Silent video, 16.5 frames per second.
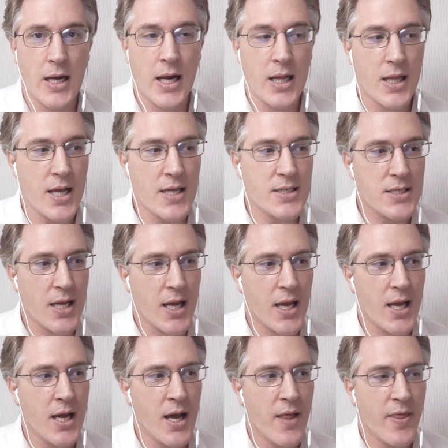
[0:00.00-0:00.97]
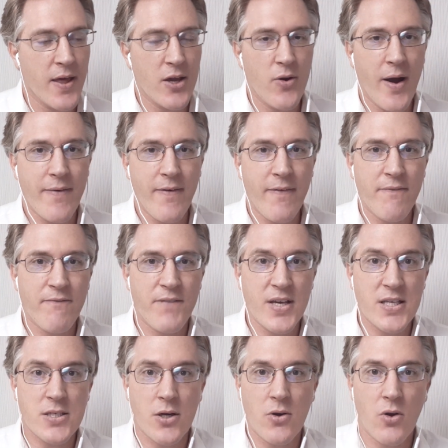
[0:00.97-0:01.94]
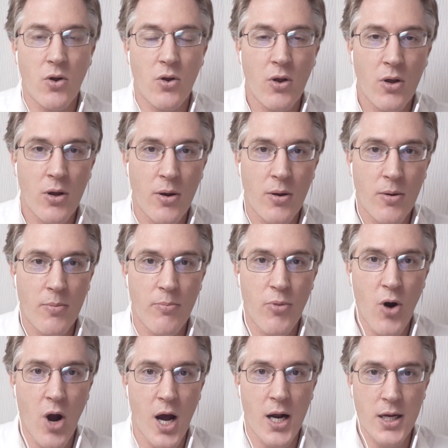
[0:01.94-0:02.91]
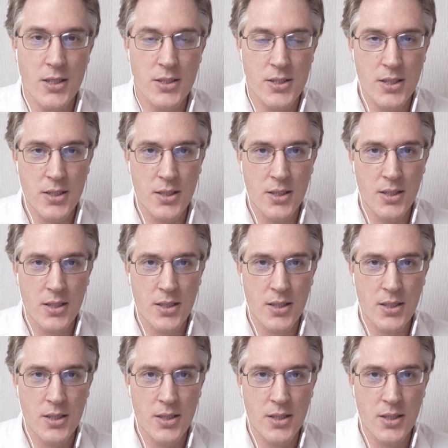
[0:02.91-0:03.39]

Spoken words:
Let's say that you have a physical product.